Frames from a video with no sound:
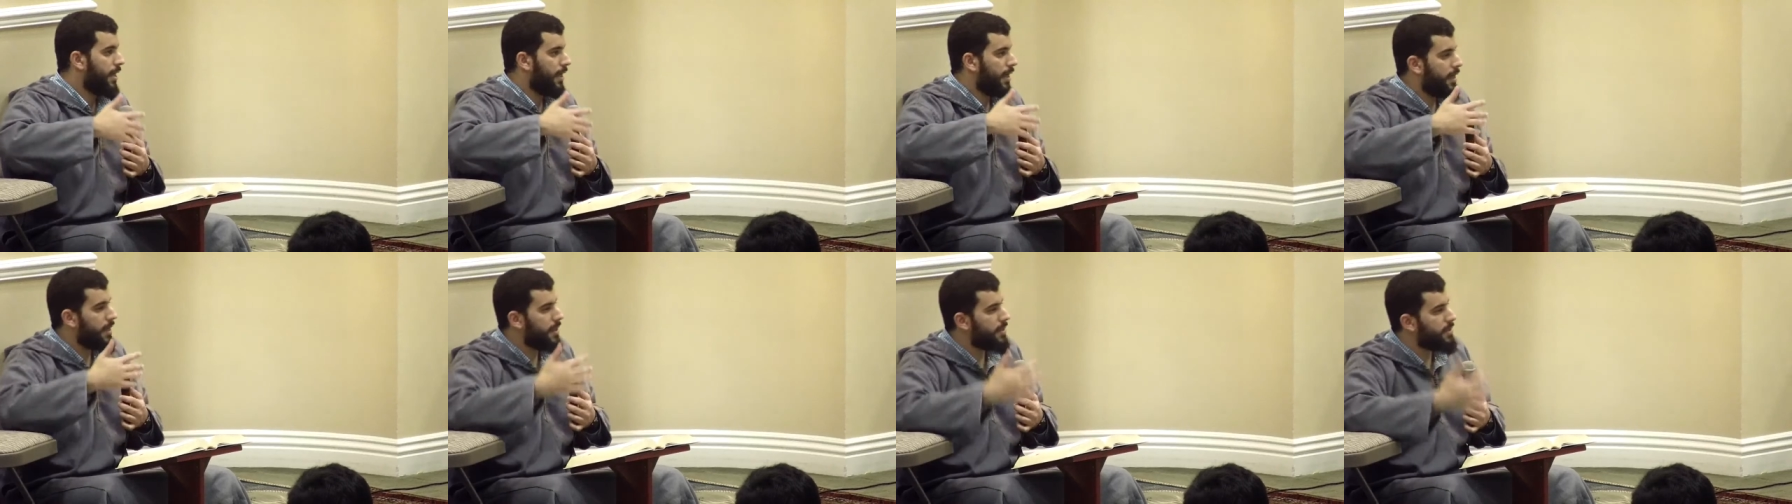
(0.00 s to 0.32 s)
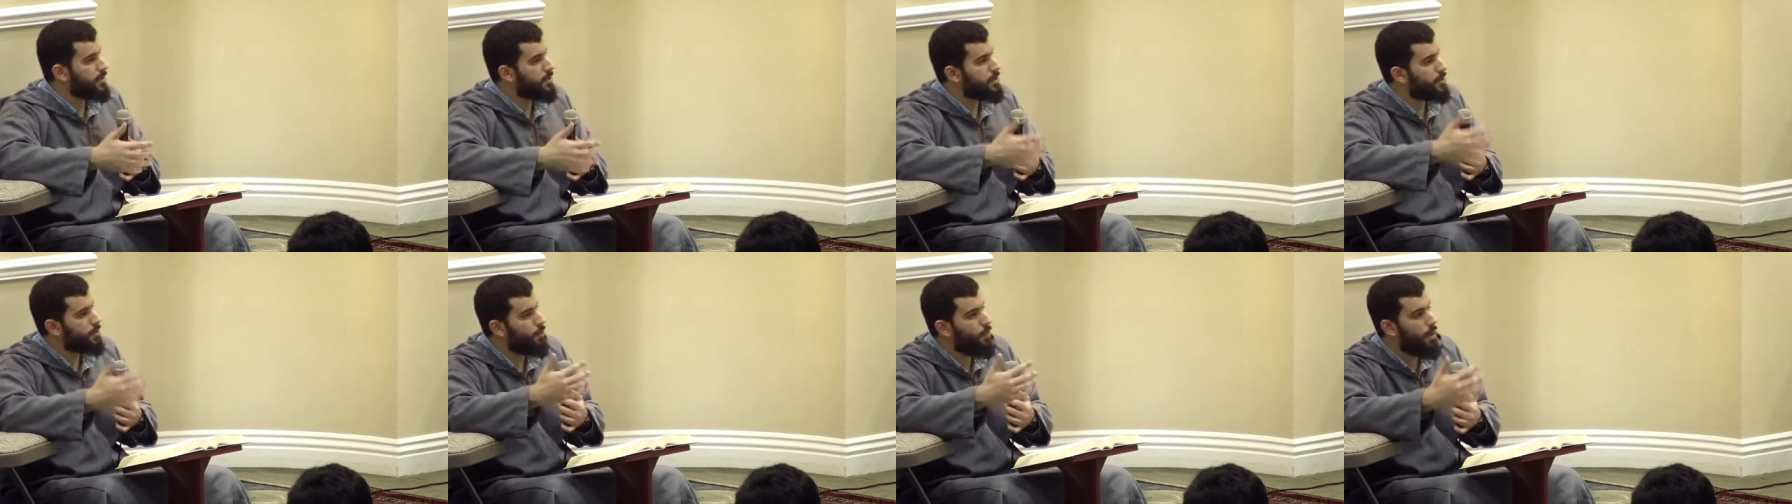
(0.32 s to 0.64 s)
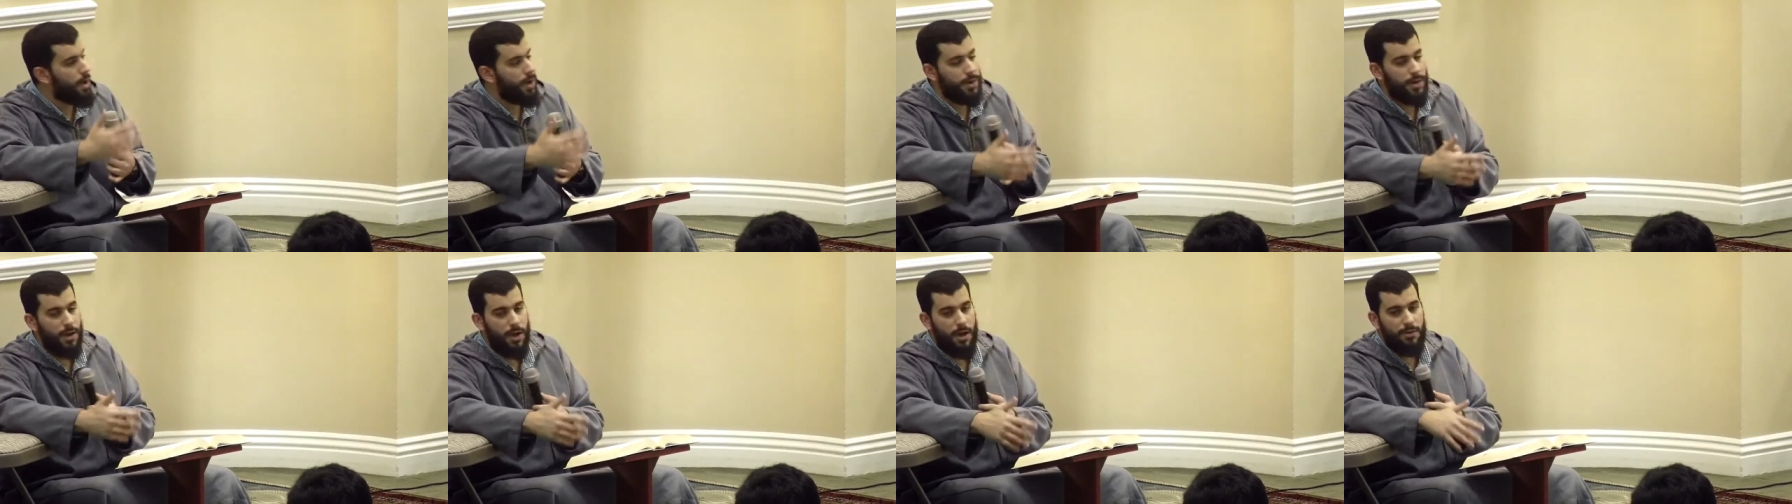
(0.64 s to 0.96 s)
is
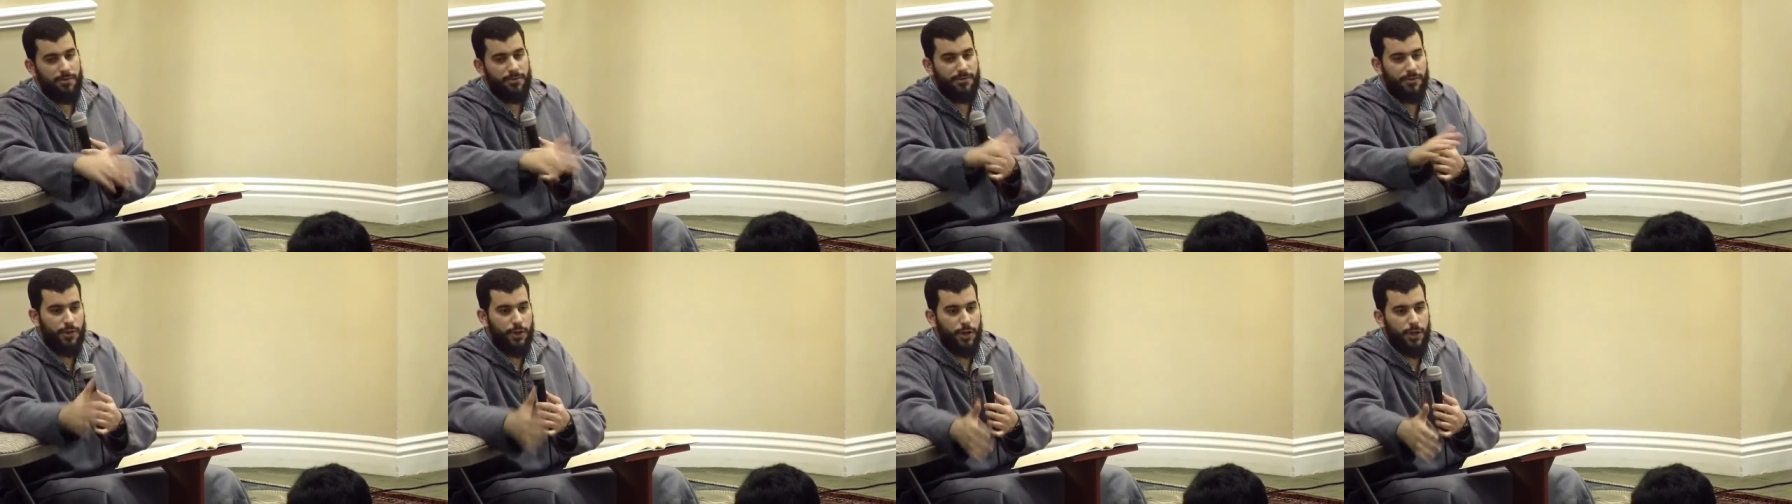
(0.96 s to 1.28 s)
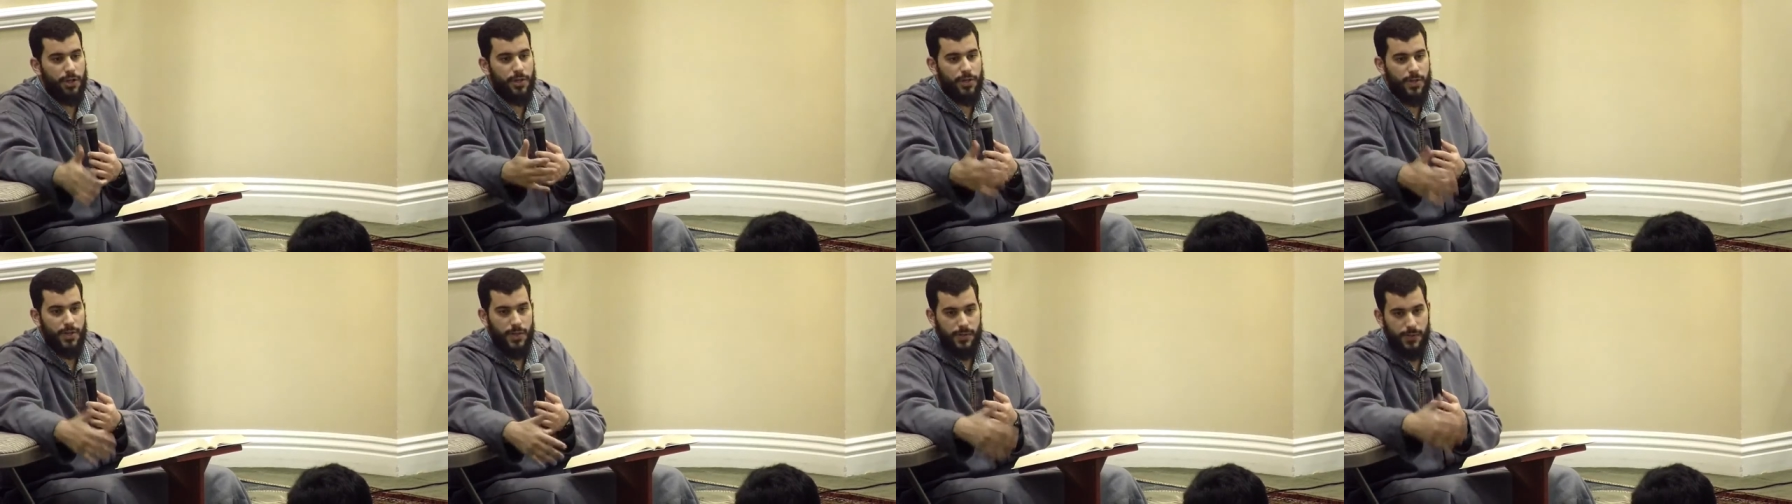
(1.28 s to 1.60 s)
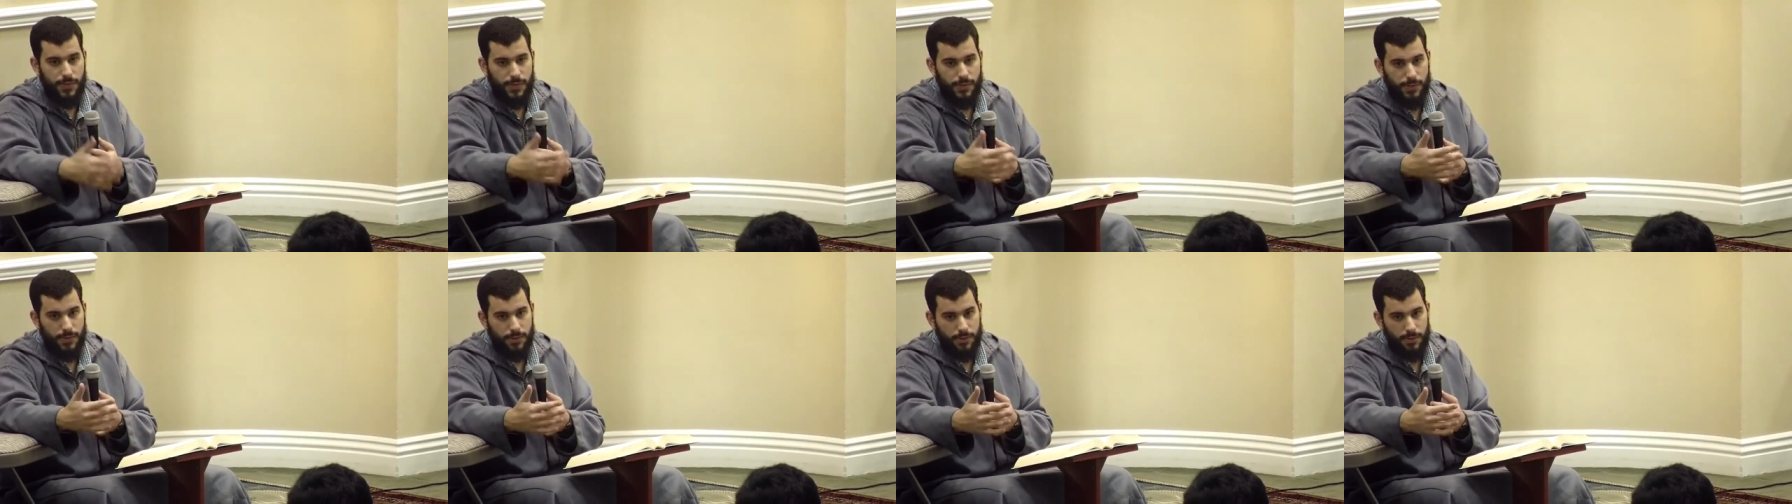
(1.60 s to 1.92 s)
one of
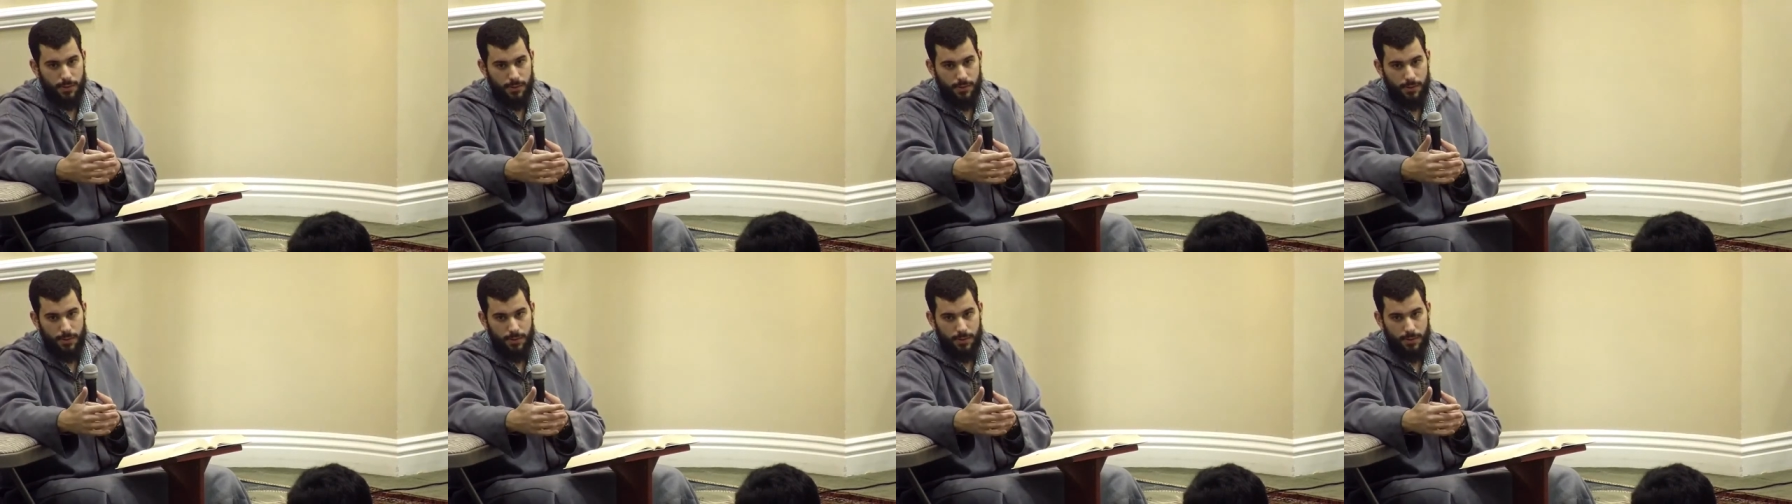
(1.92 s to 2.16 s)
goodness